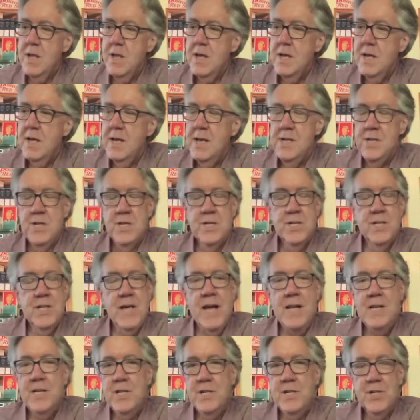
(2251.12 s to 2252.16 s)

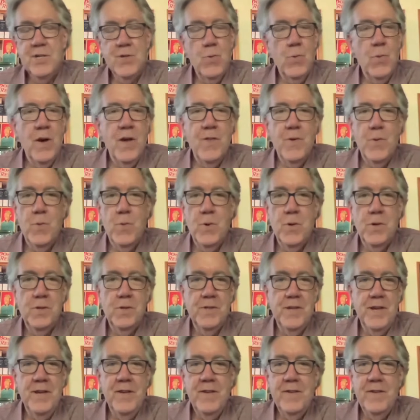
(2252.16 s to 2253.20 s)
That's just the way the
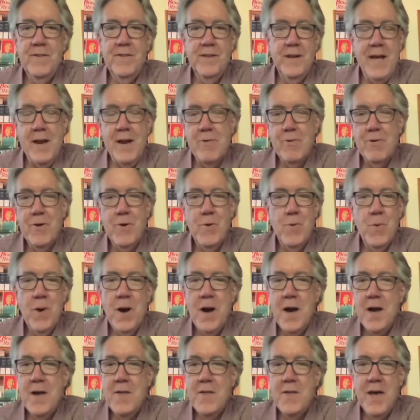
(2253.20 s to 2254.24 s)
world is, and I don't know
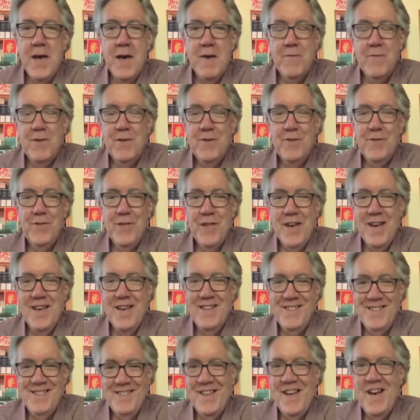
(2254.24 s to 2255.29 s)
why they have these
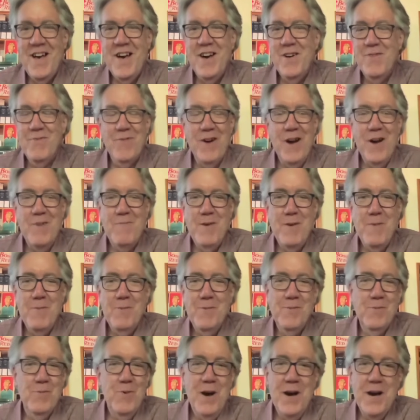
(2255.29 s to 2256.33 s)
things.
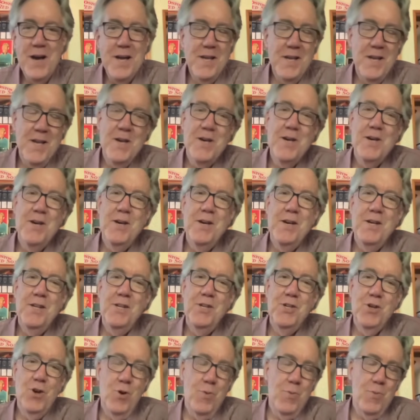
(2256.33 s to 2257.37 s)
Why
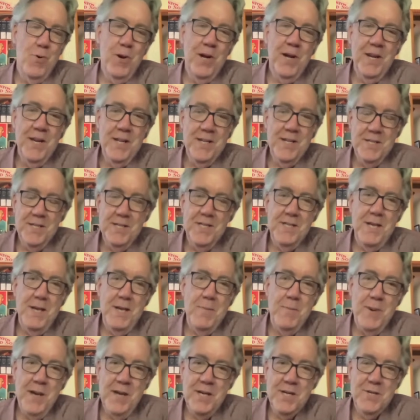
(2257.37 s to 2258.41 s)
Joe Morgan has the
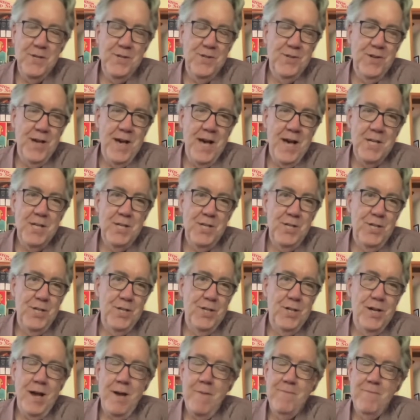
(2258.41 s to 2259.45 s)
same picture as last
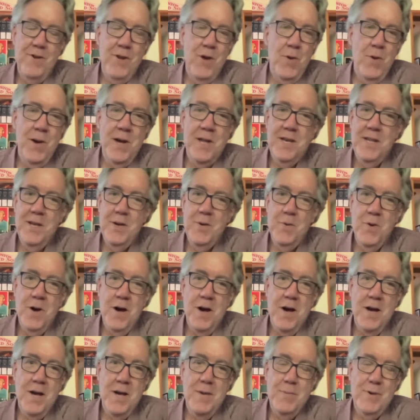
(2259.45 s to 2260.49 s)
year. I have no idea
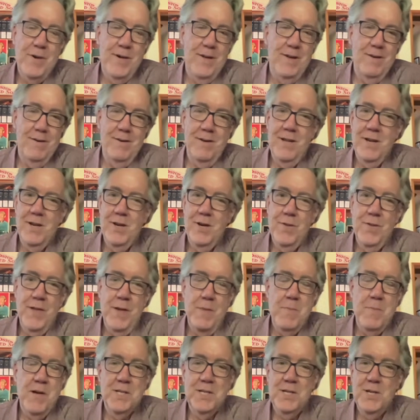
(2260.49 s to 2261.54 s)
why, but they
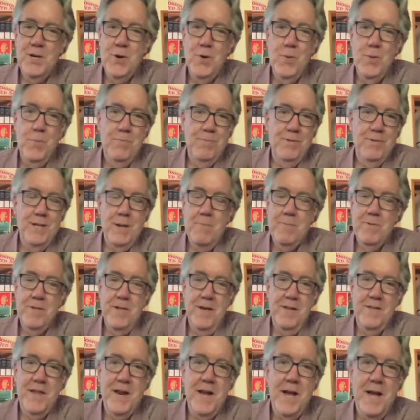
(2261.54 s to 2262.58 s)
must know
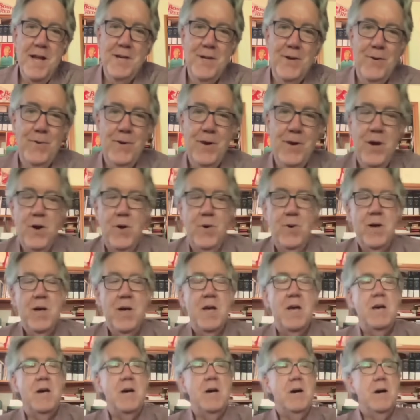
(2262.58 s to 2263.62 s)
something that I don't know.
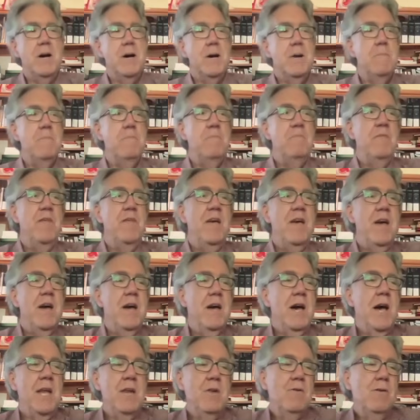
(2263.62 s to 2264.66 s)
Um,
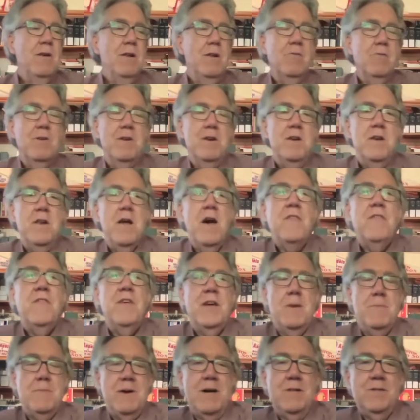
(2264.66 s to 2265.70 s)
I knew literally
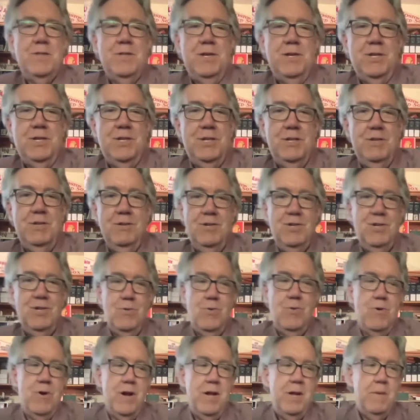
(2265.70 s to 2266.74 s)
nothing about this
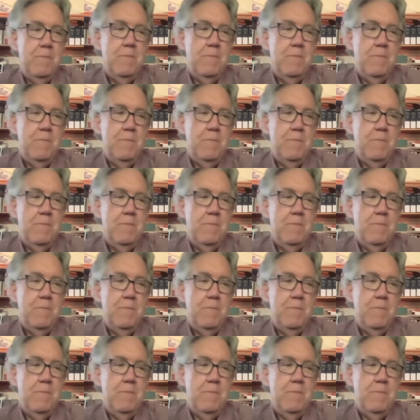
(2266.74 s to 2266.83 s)
story.